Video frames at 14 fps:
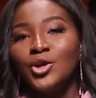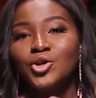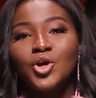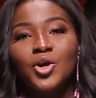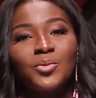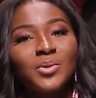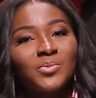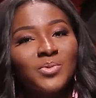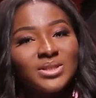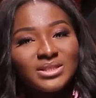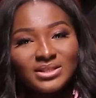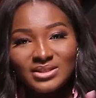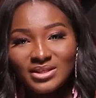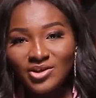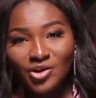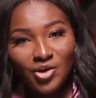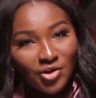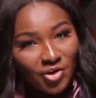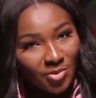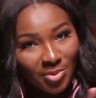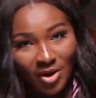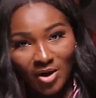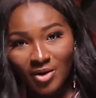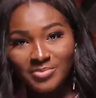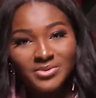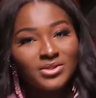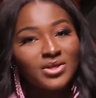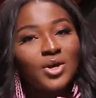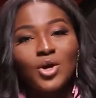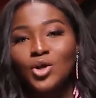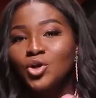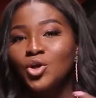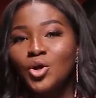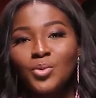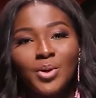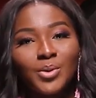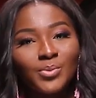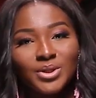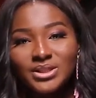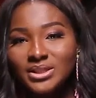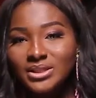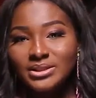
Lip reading: No one wants to see your Coco Pops. No one wants